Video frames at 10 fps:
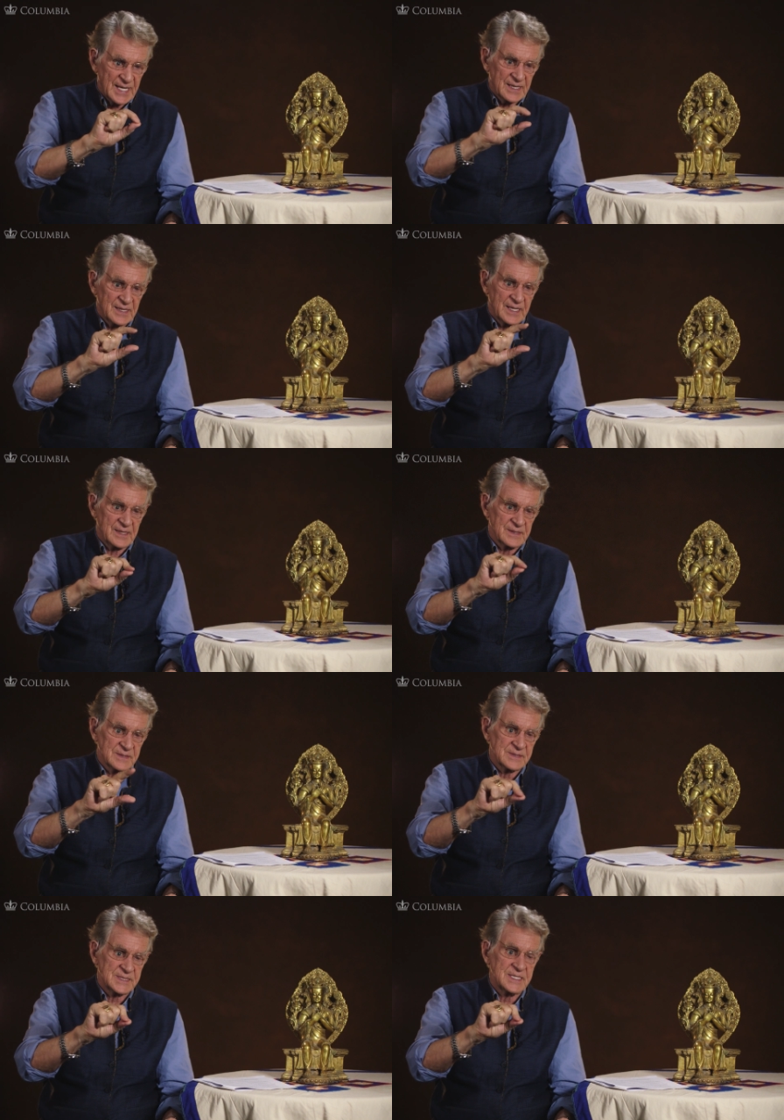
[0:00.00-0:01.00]
that like
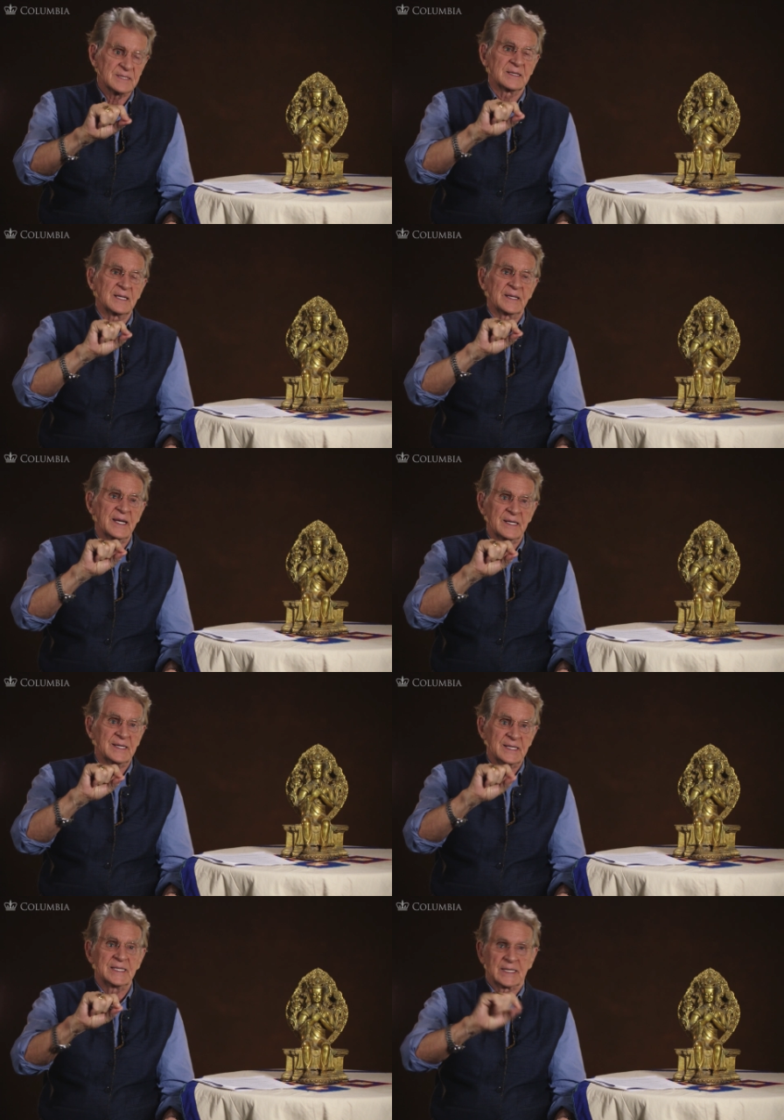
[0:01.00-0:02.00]
a seal on any
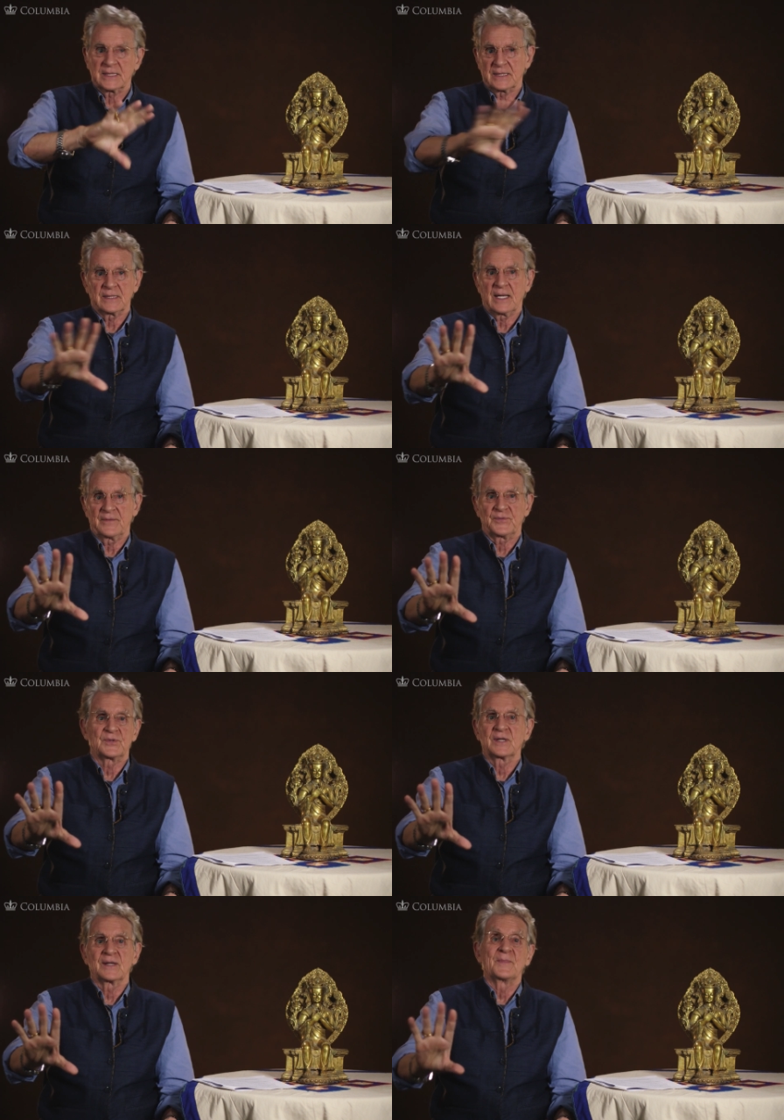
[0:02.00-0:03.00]
edict, it, if you
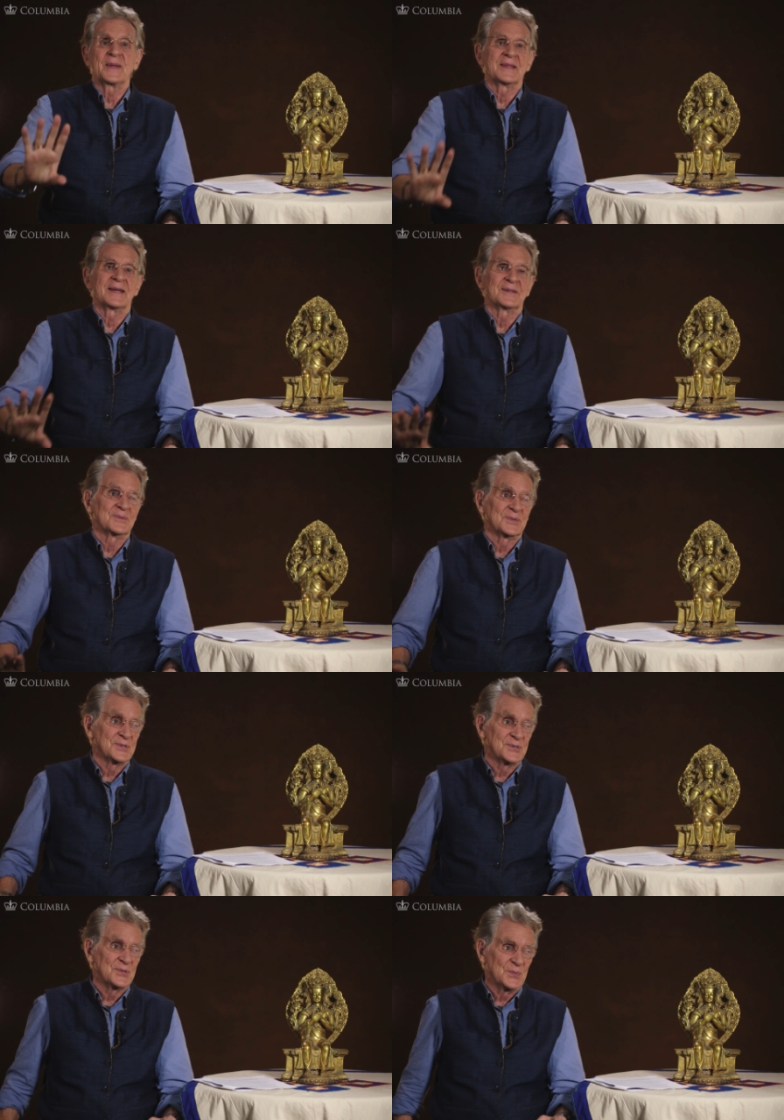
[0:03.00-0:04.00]
didn't obey that, you were
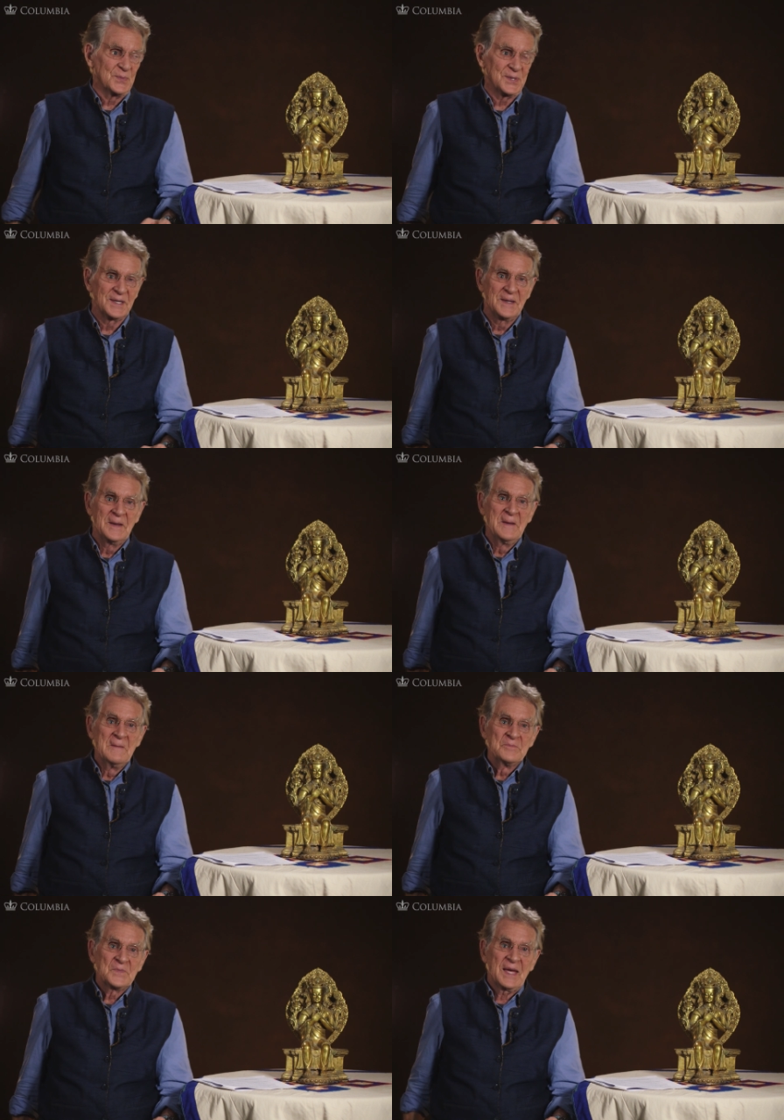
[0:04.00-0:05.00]
doomed.
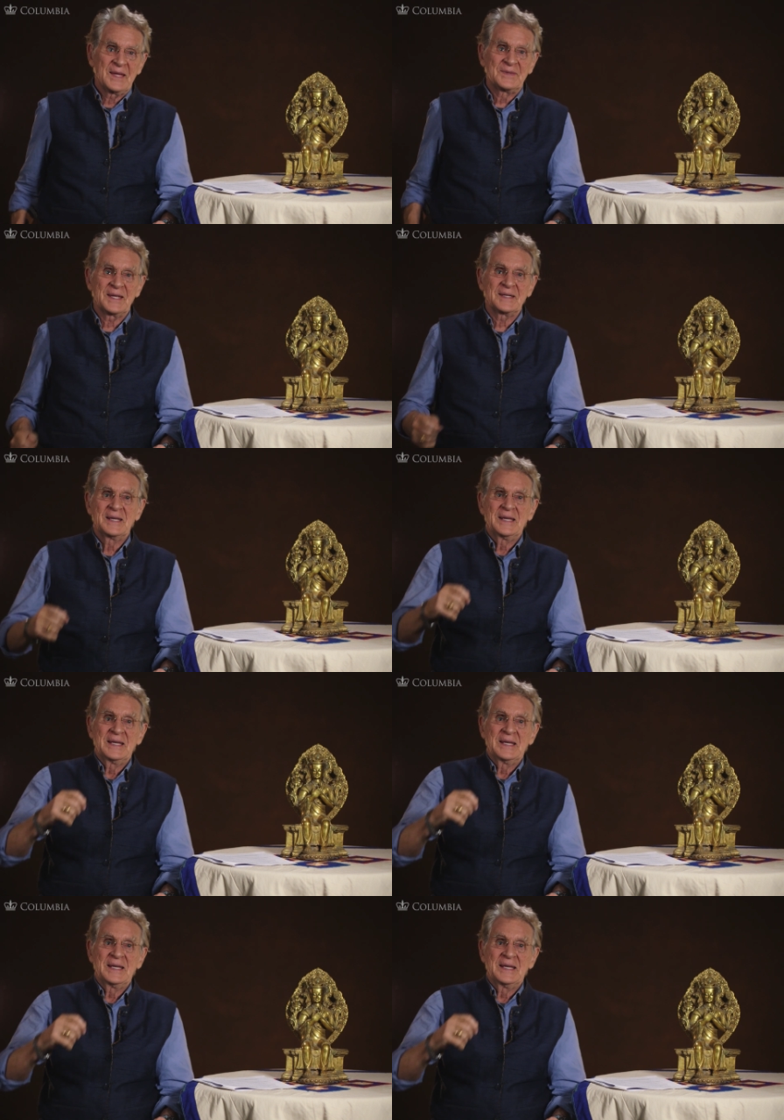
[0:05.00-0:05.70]
And then